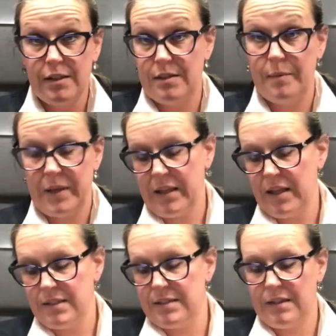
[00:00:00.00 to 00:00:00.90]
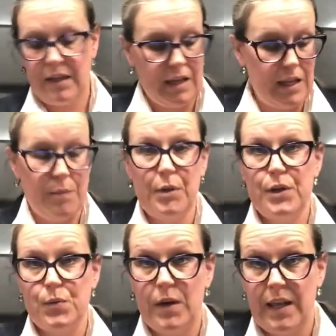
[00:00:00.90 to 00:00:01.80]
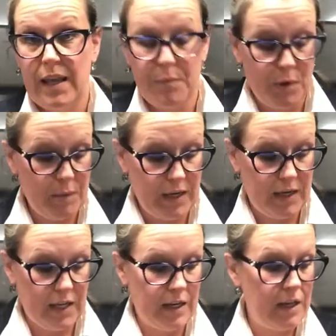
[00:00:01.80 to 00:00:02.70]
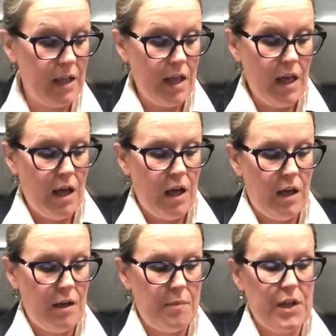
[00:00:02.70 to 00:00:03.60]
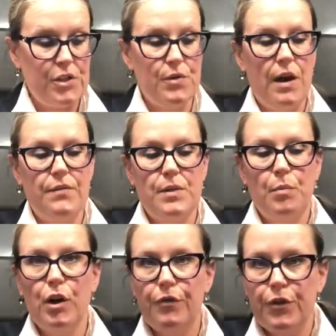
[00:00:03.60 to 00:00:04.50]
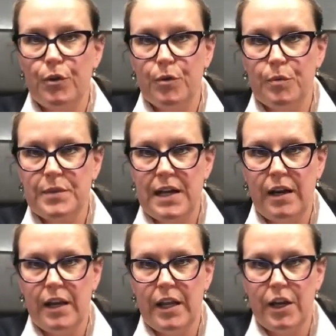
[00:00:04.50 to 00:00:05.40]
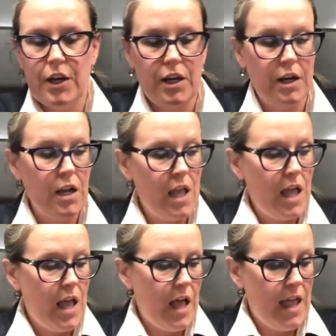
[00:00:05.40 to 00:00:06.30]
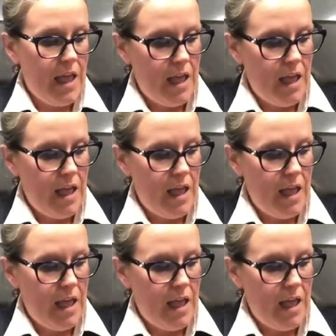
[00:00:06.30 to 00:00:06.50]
something that's like in a place where I can't put a band-aid. I do have some perfume down in here. I